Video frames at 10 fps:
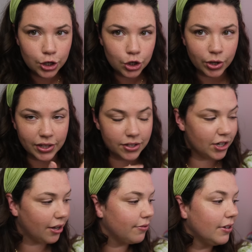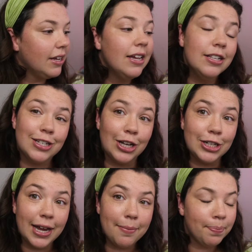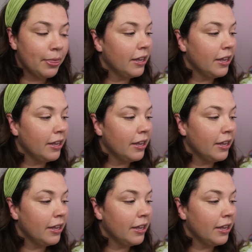Shrink the Shelf. It's a good time.